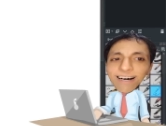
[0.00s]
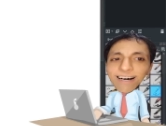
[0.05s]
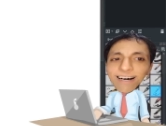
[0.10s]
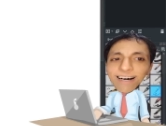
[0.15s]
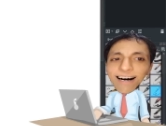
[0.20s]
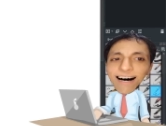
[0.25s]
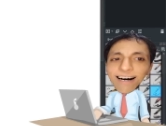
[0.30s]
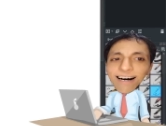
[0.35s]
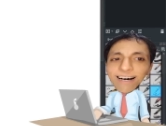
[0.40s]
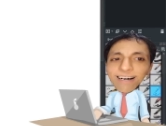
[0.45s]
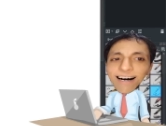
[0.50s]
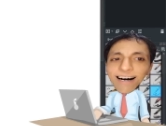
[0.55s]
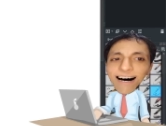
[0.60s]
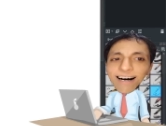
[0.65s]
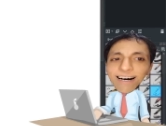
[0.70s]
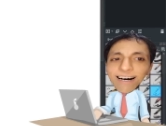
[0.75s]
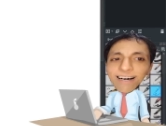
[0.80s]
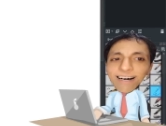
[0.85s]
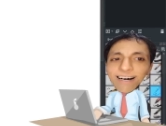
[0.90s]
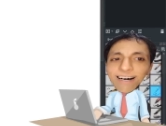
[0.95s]
Point your
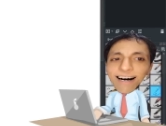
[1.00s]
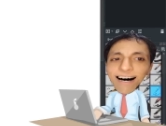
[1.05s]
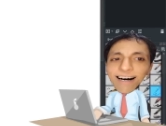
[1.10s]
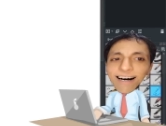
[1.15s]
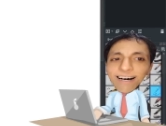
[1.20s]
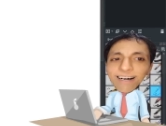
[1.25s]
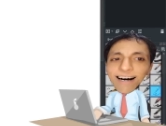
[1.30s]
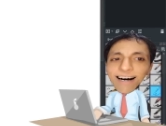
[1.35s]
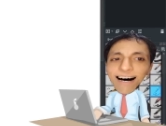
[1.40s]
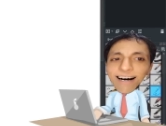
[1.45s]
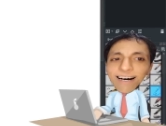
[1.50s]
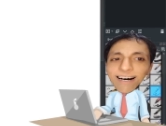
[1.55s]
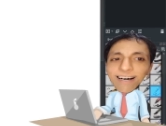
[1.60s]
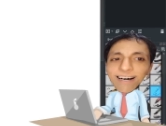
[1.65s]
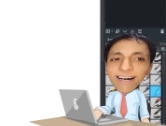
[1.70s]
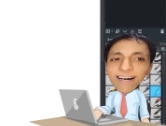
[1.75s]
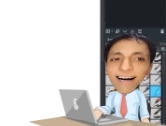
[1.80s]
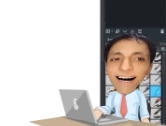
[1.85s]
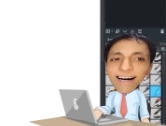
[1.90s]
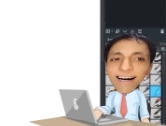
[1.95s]
mouse over here to
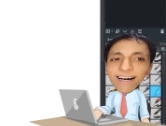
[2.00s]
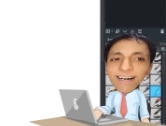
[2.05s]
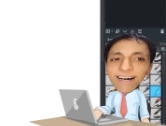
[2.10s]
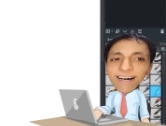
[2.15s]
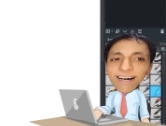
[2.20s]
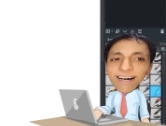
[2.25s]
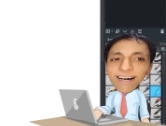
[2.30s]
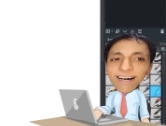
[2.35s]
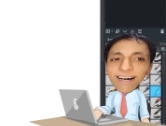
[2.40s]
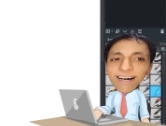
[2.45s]
change color.